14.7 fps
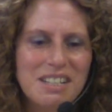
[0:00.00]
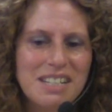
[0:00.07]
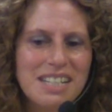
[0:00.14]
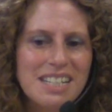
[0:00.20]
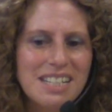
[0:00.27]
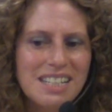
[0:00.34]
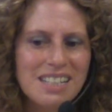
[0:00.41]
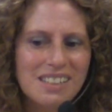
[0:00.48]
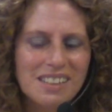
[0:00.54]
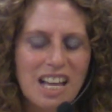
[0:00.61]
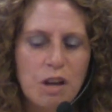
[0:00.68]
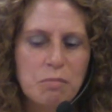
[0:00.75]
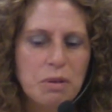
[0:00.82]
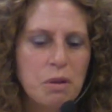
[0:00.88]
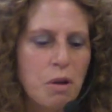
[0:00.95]
Didn't need a
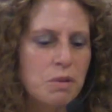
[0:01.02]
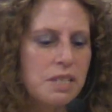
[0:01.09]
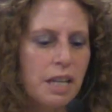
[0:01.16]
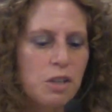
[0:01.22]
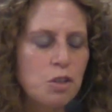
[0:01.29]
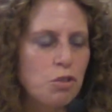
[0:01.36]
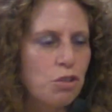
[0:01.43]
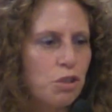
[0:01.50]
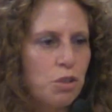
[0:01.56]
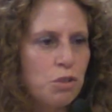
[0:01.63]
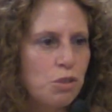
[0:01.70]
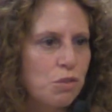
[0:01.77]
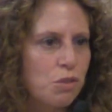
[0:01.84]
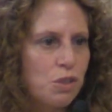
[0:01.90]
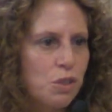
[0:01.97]
lot, but we always had new
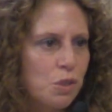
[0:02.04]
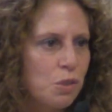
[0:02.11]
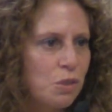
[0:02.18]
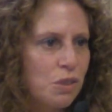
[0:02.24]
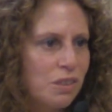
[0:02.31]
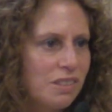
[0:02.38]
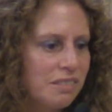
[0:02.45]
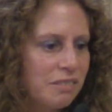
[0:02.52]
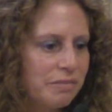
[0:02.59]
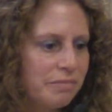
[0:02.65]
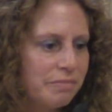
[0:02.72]
shoes for school.